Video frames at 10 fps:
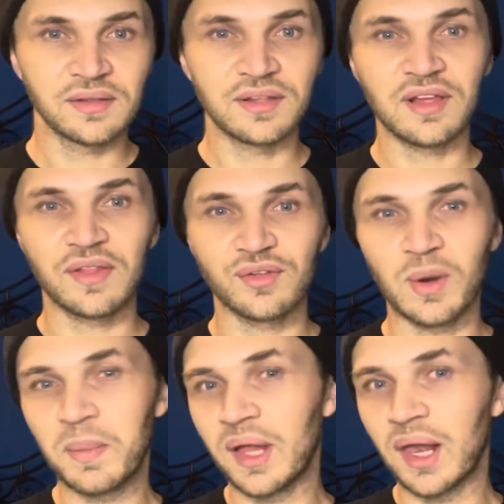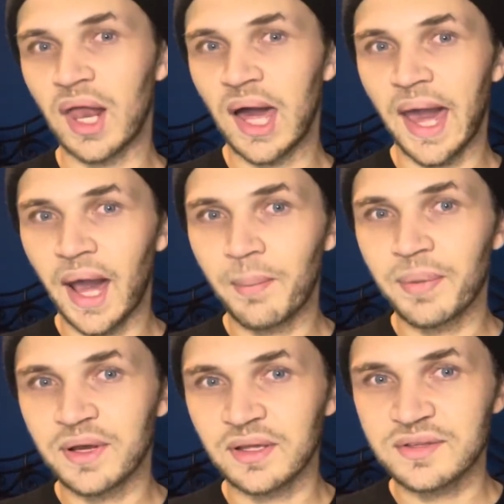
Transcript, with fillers: Looks like there's going to be a lot happening,